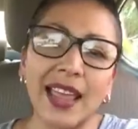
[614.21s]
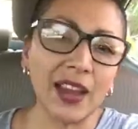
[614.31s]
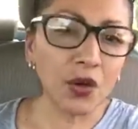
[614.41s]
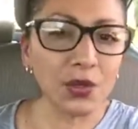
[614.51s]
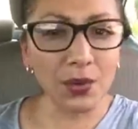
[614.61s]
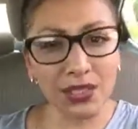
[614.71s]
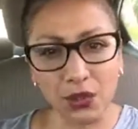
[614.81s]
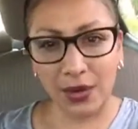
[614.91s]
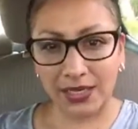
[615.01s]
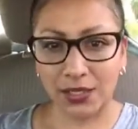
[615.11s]
anger was
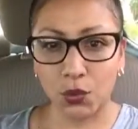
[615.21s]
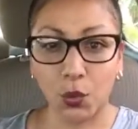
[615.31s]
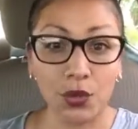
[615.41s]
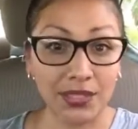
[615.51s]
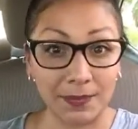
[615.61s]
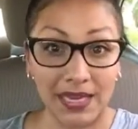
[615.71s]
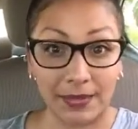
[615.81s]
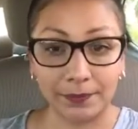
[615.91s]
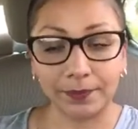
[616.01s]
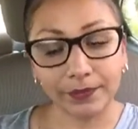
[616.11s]
always directed towards me
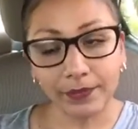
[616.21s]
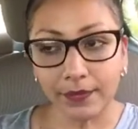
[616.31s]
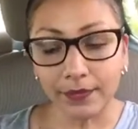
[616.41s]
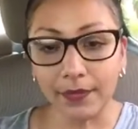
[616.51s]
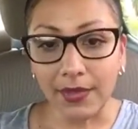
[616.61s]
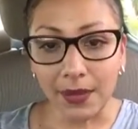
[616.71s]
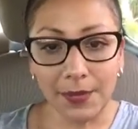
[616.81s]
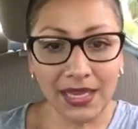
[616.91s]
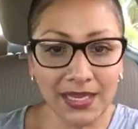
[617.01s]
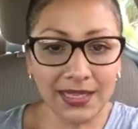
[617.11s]

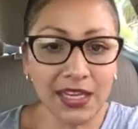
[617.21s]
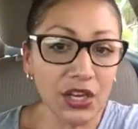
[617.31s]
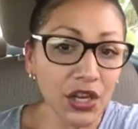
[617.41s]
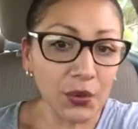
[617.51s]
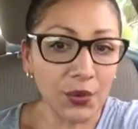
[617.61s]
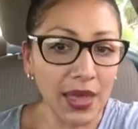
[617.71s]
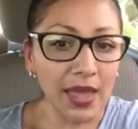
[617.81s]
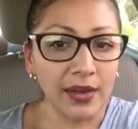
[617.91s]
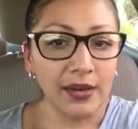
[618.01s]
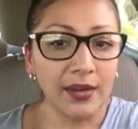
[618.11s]
because he knew
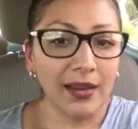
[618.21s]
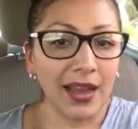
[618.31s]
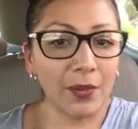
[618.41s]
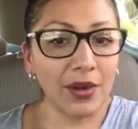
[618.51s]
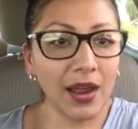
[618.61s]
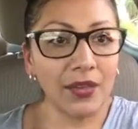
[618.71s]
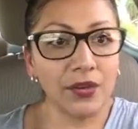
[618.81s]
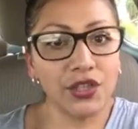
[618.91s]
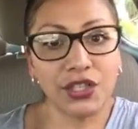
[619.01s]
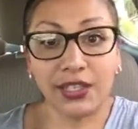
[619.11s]
that I would
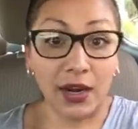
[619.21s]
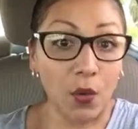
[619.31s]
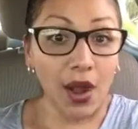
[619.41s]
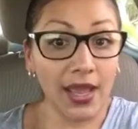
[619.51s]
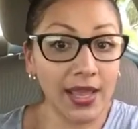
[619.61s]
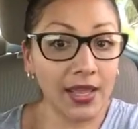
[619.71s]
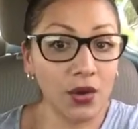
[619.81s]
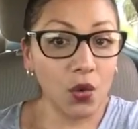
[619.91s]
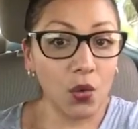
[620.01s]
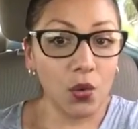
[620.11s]
either just stay
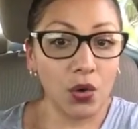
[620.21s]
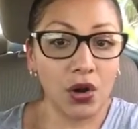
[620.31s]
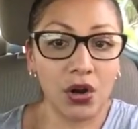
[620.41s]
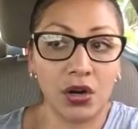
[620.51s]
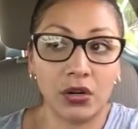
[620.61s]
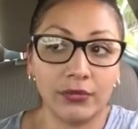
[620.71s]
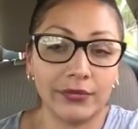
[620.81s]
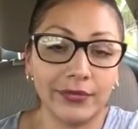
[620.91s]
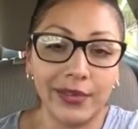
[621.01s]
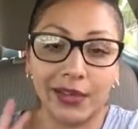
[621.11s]
quiet or,
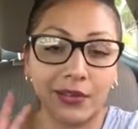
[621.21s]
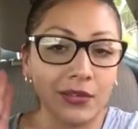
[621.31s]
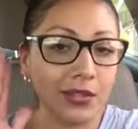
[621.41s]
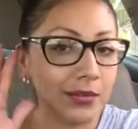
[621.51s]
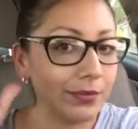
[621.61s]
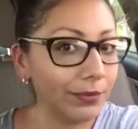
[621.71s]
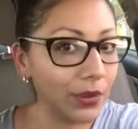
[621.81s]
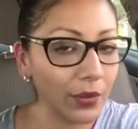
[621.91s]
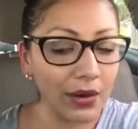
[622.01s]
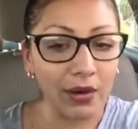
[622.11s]
you know, just
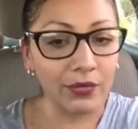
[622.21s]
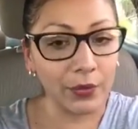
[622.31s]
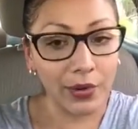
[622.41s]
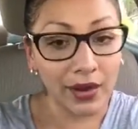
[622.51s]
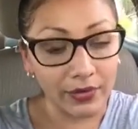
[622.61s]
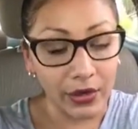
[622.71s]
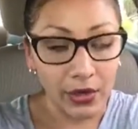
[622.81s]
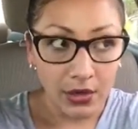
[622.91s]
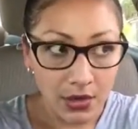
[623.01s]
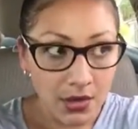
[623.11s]
blow it off or whatever.
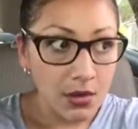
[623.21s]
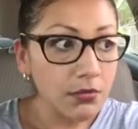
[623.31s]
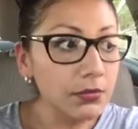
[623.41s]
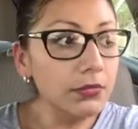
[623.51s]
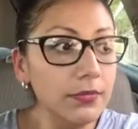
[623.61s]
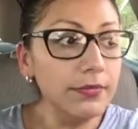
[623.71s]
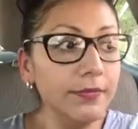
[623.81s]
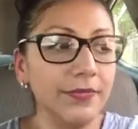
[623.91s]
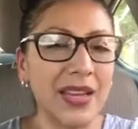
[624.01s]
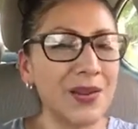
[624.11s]

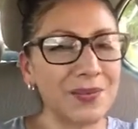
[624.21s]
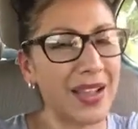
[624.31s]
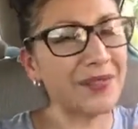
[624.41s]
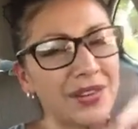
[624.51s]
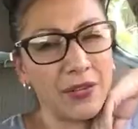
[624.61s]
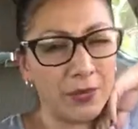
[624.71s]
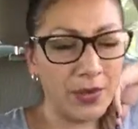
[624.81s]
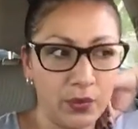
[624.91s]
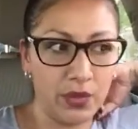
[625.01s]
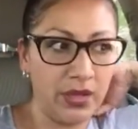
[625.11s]
I've never
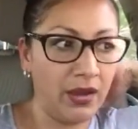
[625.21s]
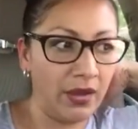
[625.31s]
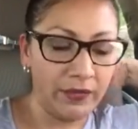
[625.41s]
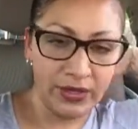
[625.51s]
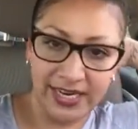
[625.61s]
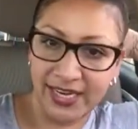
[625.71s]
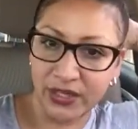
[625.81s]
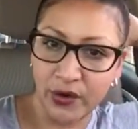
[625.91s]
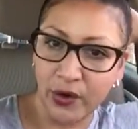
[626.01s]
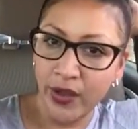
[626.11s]
been really
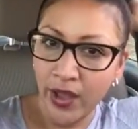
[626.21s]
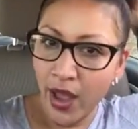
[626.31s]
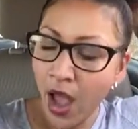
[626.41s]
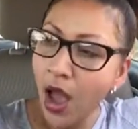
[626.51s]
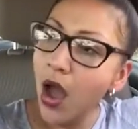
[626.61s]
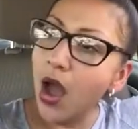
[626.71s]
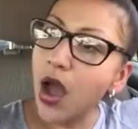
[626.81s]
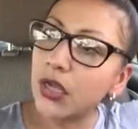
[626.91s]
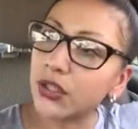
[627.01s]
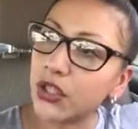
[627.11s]
confrontational.
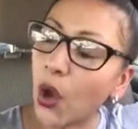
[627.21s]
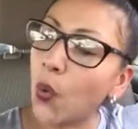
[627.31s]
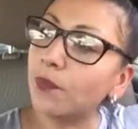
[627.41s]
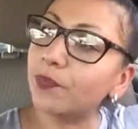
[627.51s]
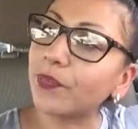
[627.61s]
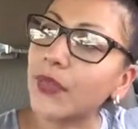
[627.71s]
So,